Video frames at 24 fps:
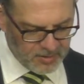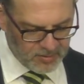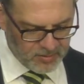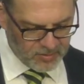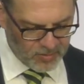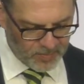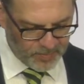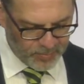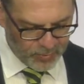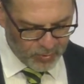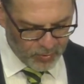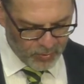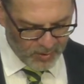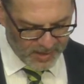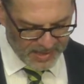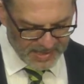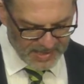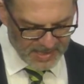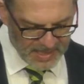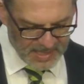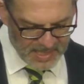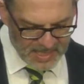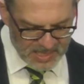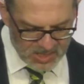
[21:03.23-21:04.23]
to put
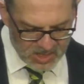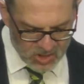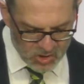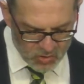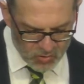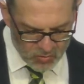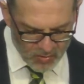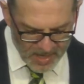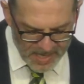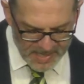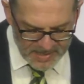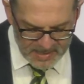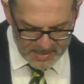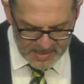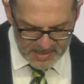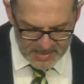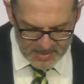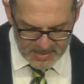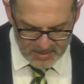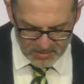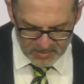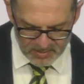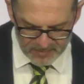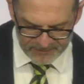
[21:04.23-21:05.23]
in a great
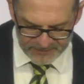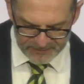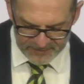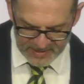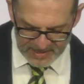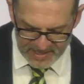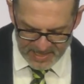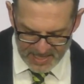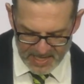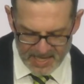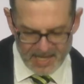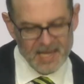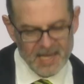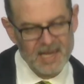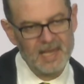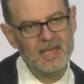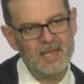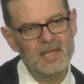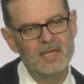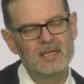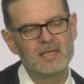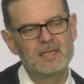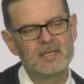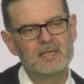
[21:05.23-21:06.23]
deal of care
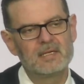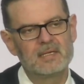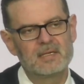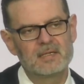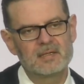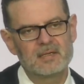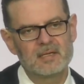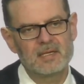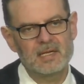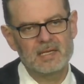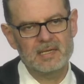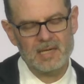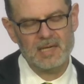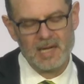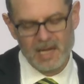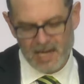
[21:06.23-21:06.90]
and